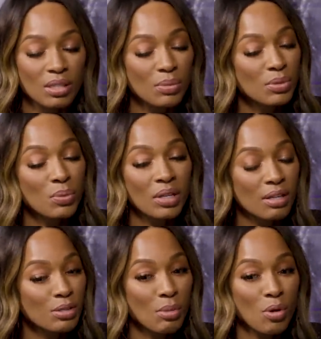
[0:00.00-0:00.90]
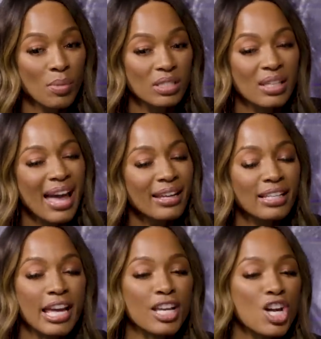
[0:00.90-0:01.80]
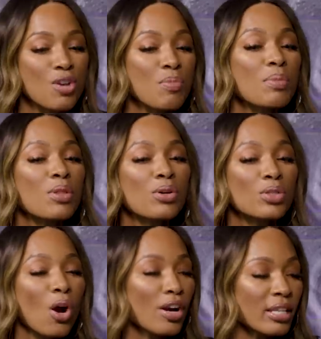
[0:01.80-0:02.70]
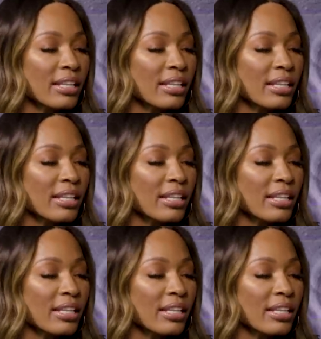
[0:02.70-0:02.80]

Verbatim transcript: It was one of those moments that, and like, remember those art?